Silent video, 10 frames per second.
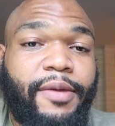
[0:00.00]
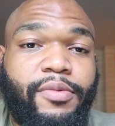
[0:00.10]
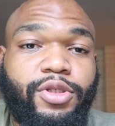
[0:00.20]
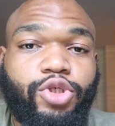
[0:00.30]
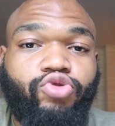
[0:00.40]
let
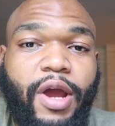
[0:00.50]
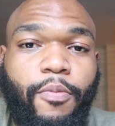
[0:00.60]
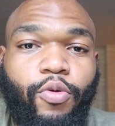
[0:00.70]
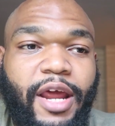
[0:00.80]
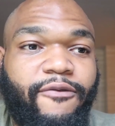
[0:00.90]
me just
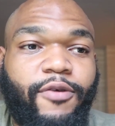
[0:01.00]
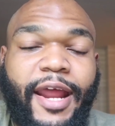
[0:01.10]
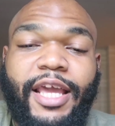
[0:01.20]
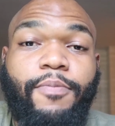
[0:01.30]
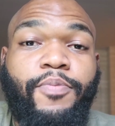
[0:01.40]
grab whatever
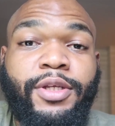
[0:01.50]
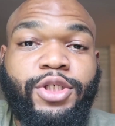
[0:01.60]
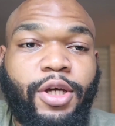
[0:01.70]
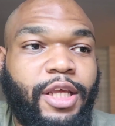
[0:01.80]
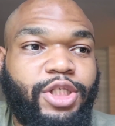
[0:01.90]
and I can
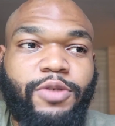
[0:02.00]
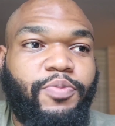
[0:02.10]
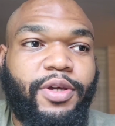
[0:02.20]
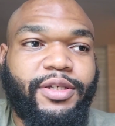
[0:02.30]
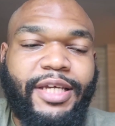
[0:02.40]
binge on it
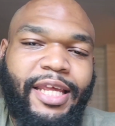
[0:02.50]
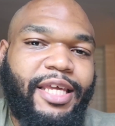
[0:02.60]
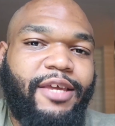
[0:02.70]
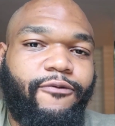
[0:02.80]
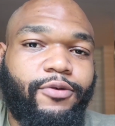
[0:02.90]
just because I
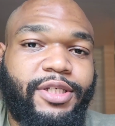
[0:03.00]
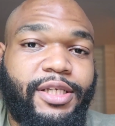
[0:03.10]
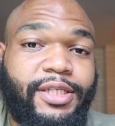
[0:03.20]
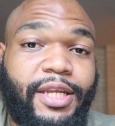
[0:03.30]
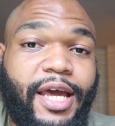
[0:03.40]
didn't eat for
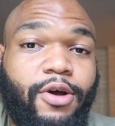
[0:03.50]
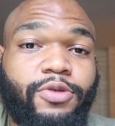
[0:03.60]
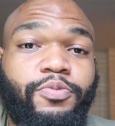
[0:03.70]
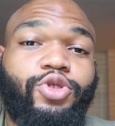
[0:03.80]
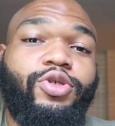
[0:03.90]
16
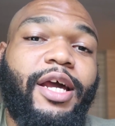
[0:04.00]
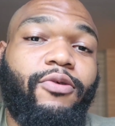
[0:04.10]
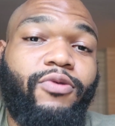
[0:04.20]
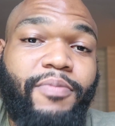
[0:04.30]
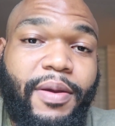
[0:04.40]
hours. But you
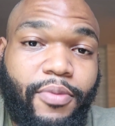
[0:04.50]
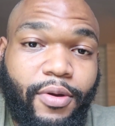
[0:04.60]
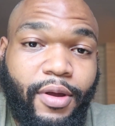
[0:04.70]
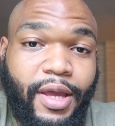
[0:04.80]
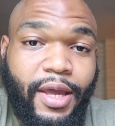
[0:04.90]
gotta remember,